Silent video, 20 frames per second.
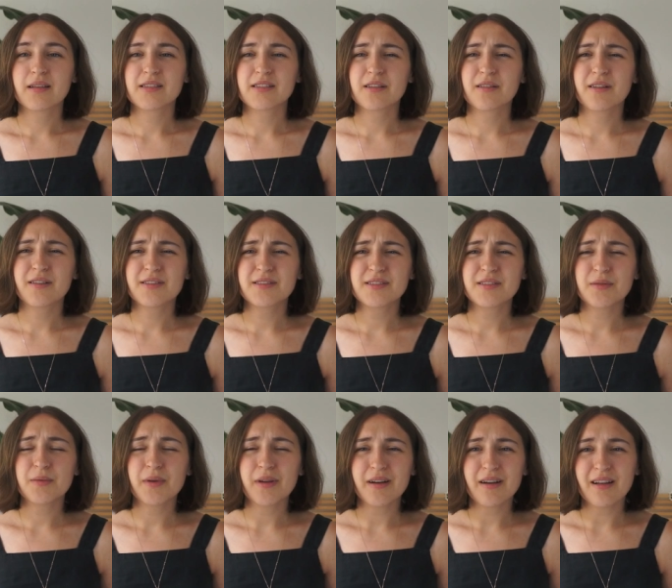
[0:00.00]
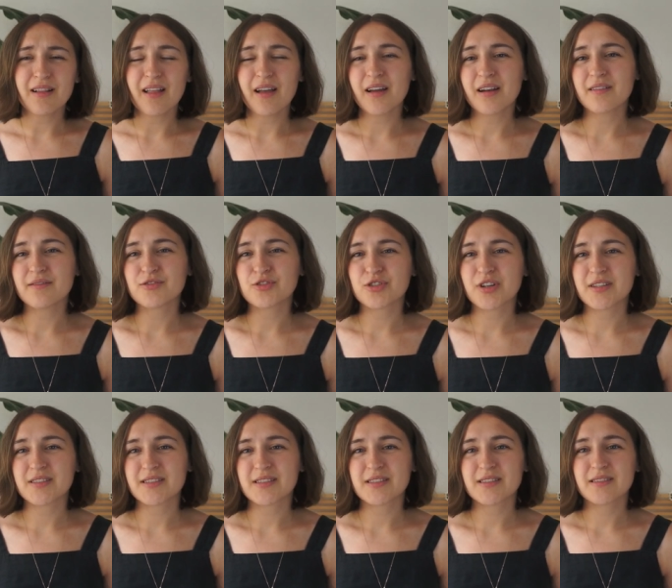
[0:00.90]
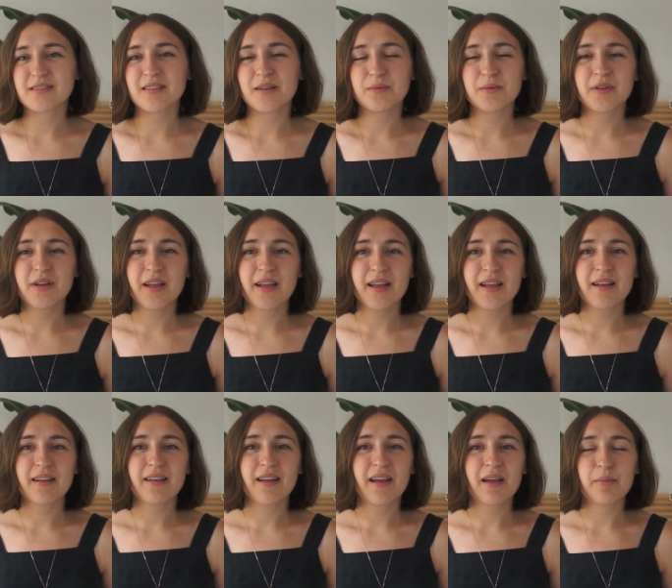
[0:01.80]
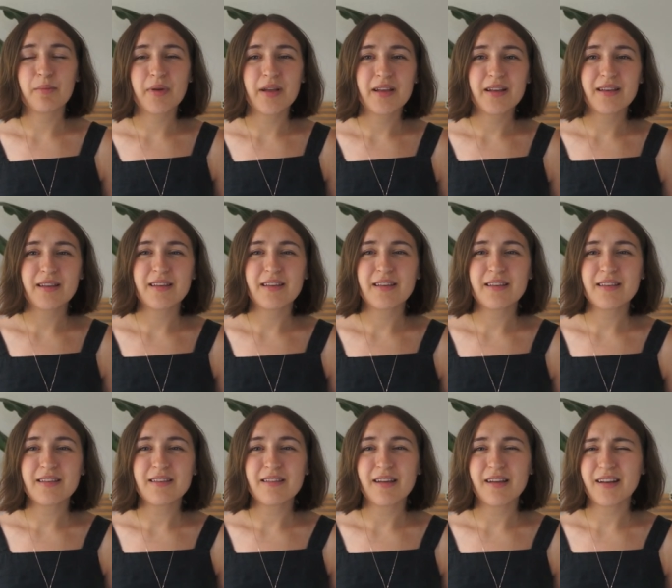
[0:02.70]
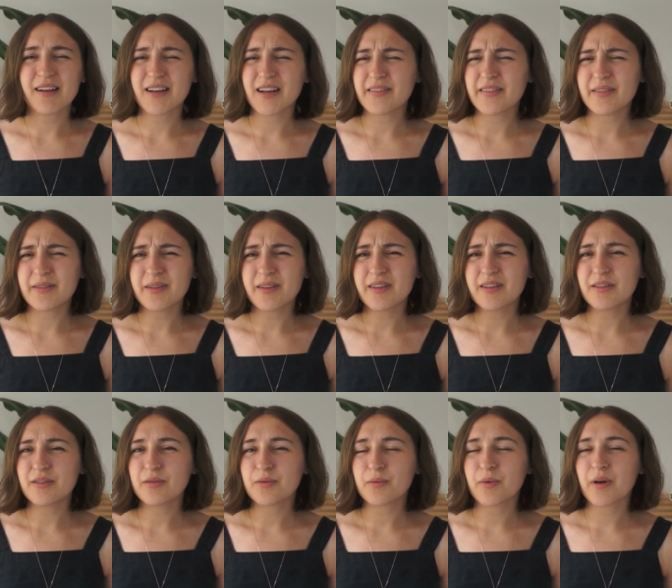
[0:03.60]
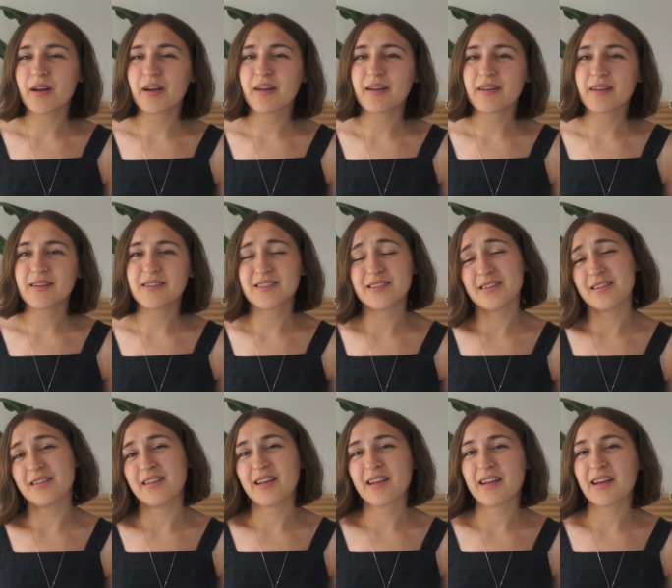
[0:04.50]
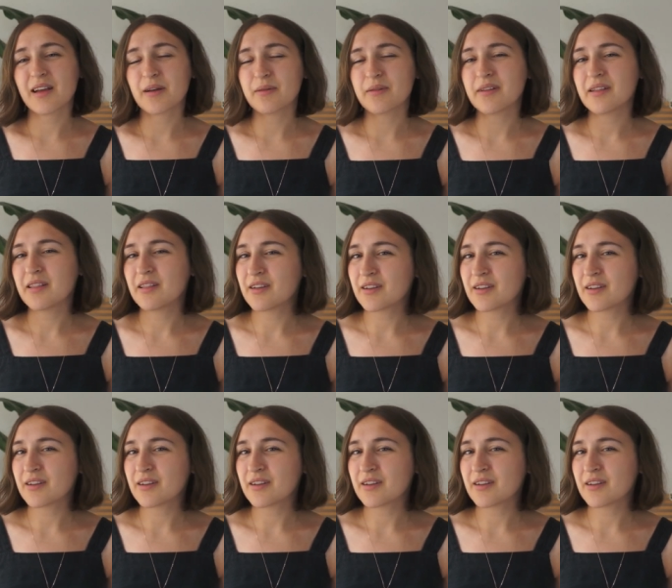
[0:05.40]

So I used to wear a lot of dresses that would end at my knee, and I never really knew why I didn't like how it